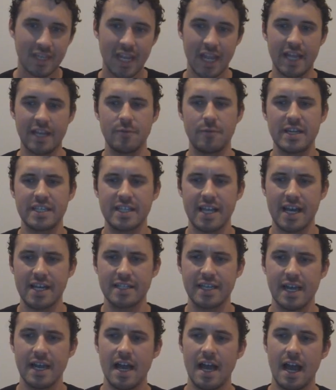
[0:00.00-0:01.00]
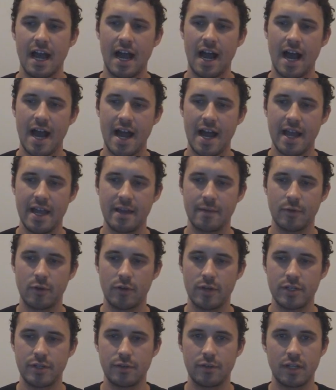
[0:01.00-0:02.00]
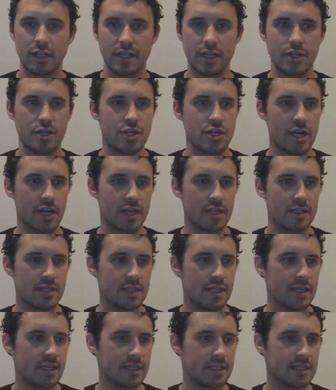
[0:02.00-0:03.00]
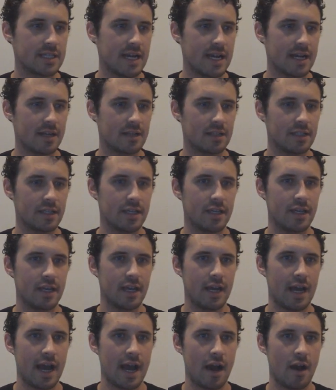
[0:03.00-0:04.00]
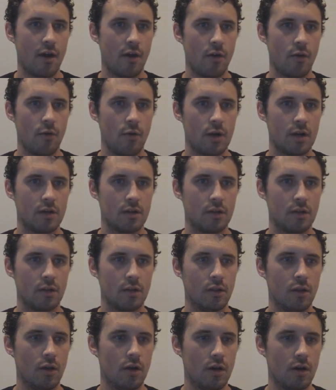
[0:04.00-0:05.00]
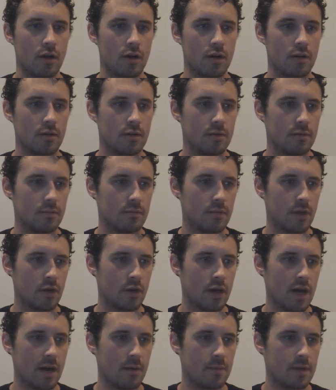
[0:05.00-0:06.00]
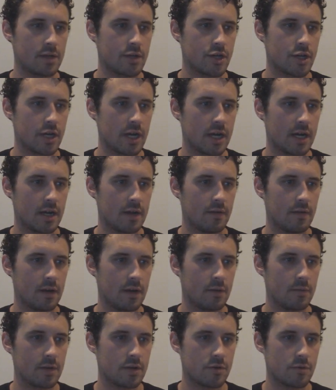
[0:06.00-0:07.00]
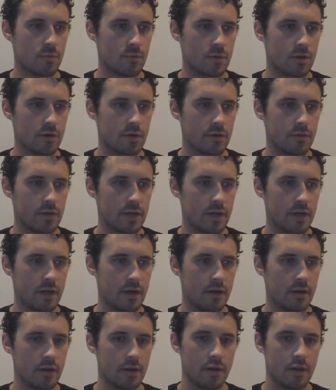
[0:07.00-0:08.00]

Anyways, guys, I am going to click and check and see exactly how long or how much we're doing here.